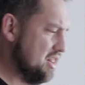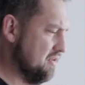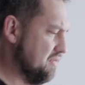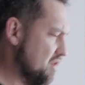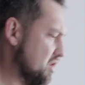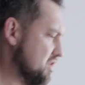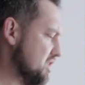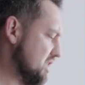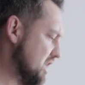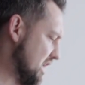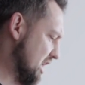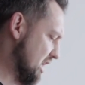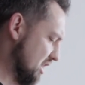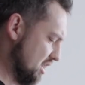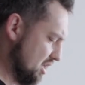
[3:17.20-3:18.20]
and the
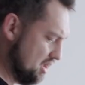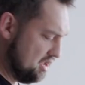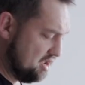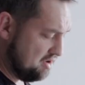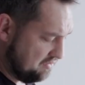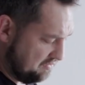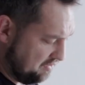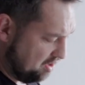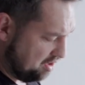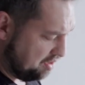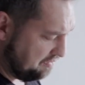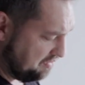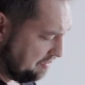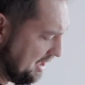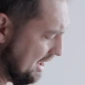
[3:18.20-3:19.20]
velocity and the
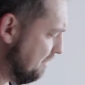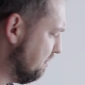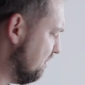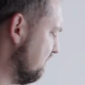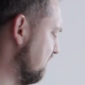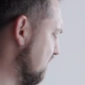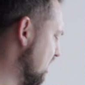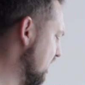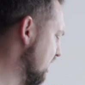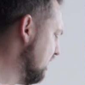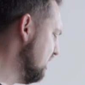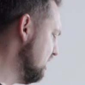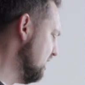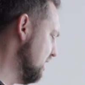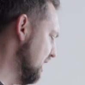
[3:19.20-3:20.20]
volume from the amplifier.
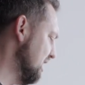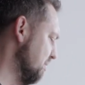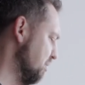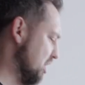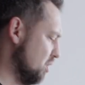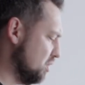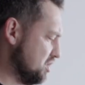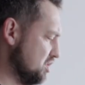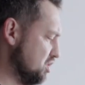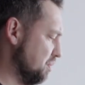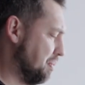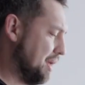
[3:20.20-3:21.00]
And then we could also do